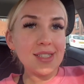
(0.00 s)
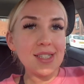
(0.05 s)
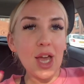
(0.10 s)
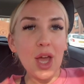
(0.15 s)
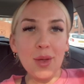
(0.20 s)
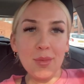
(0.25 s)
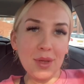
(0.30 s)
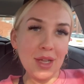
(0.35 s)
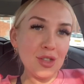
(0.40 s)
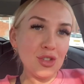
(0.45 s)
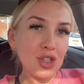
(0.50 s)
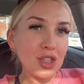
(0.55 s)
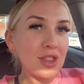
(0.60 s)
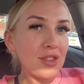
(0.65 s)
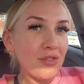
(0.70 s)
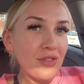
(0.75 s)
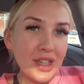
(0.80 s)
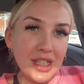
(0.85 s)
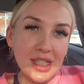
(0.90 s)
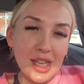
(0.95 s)
I hope you enjoyed the
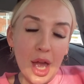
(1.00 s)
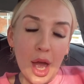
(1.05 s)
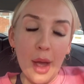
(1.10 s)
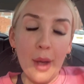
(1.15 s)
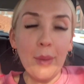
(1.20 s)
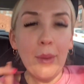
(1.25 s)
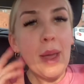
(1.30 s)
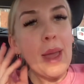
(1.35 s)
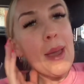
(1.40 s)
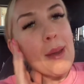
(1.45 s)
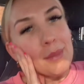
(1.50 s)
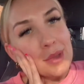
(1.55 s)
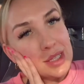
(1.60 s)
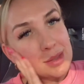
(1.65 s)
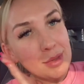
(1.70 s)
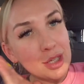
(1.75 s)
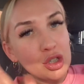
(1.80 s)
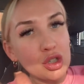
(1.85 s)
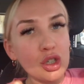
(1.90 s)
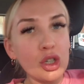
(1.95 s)
video. Please
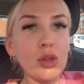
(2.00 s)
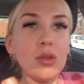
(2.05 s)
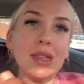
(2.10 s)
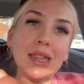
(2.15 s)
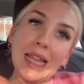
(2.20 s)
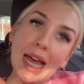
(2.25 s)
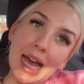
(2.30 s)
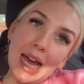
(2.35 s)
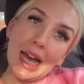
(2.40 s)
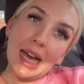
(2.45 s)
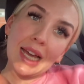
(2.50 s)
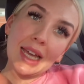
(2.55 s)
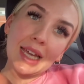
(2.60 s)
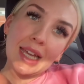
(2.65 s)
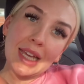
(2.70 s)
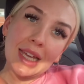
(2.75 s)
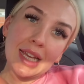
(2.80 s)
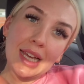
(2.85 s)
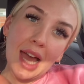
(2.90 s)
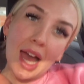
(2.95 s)
make sure you
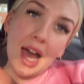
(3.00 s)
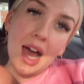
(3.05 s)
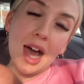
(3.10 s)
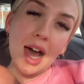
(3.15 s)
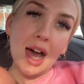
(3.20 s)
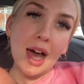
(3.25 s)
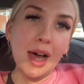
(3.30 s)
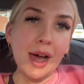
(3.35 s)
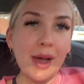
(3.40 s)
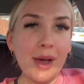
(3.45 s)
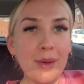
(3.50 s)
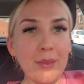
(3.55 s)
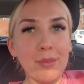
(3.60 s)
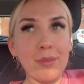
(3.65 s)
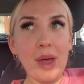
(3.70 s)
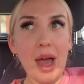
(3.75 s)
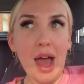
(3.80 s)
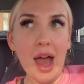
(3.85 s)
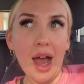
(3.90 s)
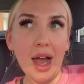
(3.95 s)
like um,
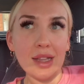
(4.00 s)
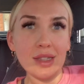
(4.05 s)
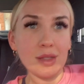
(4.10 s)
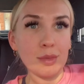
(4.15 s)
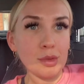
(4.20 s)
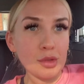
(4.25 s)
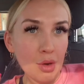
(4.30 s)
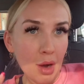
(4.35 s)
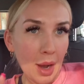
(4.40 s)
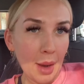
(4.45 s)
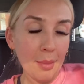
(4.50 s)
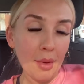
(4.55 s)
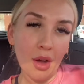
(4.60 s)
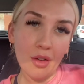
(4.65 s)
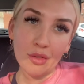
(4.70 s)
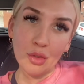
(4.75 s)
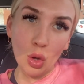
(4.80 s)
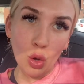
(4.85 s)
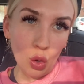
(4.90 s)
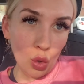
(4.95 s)
and subscribe,
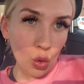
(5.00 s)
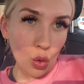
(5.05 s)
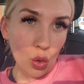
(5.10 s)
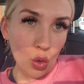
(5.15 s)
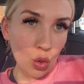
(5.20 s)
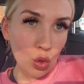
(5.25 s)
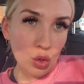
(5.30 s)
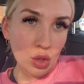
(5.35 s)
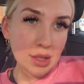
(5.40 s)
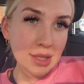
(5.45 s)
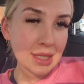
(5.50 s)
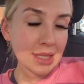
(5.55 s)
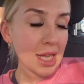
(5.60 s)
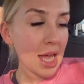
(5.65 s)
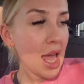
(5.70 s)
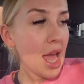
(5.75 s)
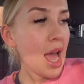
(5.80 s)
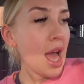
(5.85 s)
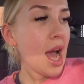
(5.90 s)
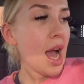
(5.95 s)
of course.
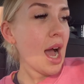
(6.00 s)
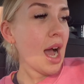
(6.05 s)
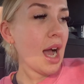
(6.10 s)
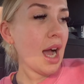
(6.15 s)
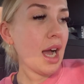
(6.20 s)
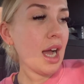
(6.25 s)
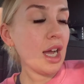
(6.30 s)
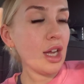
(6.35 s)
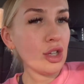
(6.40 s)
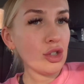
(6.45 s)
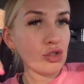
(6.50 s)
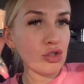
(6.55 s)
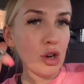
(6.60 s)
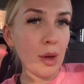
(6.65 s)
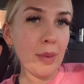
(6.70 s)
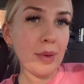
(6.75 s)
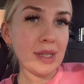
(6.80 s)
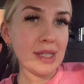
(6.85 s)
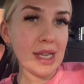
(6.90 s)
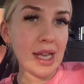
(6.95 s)
And
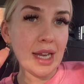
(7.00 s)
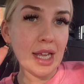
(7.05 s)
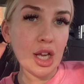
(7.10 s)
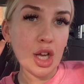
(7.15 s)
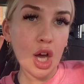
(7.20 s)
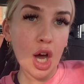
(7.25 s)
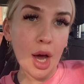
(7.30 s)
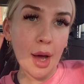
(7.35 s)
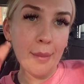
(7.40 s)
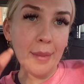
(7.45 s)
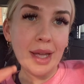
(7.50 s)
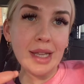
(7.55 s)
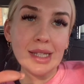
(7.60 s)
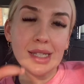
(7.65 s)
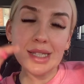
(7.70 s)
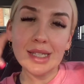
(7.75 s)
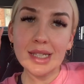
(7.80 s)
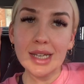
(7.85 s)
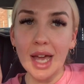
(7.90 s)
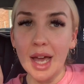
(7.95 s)
drop us any
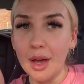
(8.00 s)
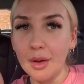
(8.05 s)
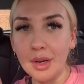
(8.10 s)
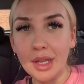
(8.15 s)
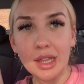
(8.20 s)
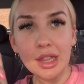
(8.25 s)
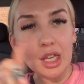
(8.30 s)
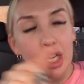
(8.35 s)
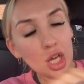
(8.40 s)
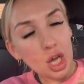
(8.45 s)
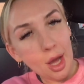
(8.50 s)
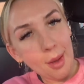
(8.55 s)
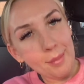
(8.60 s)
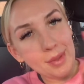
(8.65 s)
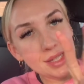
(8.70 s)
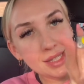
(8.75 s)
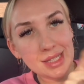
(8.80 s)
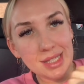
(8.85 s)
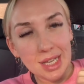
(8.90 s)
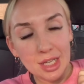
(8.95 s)
comments down in the
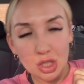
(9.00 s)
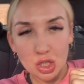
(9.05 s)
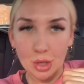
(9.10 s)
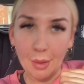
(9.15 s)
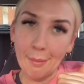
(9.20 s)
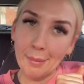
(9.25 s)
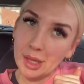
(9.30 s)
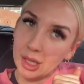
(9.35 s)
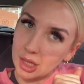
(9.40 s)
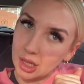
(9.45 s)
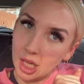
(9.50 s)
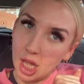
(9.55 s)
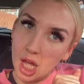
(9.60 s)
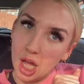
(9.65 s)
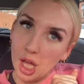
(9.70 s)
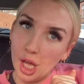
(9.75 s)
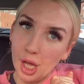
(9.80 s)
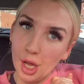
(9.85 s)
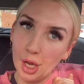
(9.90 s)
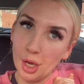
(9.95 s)
comment section
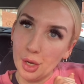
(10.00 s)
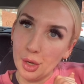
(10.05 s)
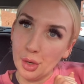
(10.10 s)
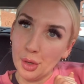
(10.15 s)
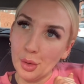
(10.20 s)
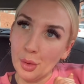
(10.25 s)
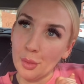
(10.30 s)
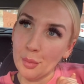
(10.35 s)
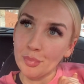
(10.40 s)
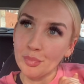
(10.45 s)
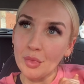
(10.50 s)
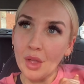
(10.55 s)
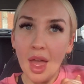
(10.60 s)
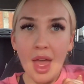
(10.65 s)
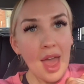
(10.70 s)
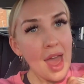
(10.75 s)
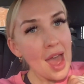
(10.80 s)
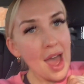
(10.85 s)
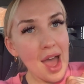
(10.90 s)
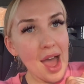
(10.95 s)
below.
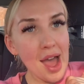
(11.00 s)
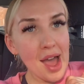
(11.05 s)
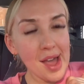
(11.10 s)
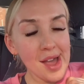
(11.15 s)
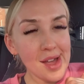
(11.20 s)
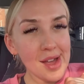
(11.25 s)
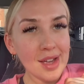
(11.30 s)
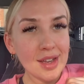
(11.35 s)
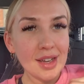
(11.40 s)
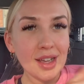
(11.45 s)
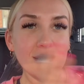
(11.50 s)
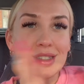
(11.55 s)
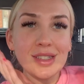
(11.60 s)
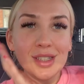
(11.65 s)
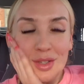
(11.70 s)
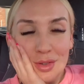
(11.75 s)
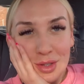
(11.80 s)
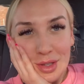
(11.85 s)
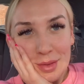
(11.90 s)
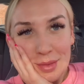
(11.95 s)
And I'll see
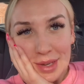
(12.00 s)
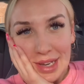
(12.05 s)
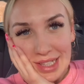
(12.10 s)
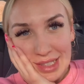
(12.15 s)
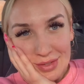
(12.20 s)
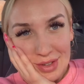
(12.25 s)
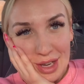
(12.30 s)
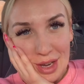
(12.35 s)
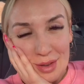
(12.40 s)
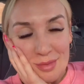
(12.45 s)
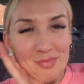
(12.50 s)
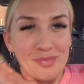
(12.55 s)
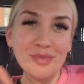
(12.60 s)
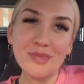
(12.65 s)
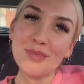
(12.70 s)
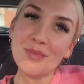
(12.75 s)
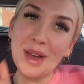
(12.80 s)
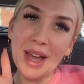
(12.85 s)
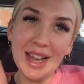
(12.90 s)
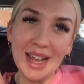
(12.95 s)
you all in my next video.
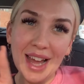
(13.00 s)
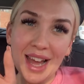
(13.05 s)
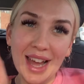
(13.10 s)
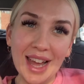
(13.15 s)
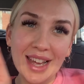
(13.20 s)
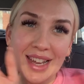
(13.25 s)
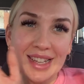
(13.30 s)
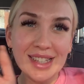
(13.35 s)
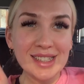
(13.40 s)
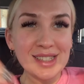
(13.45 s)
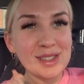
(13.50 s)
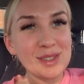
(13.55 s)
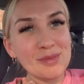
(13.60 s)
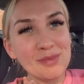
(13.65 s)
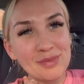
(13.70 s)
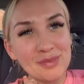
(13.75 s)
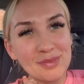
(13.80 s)
Bye, guys.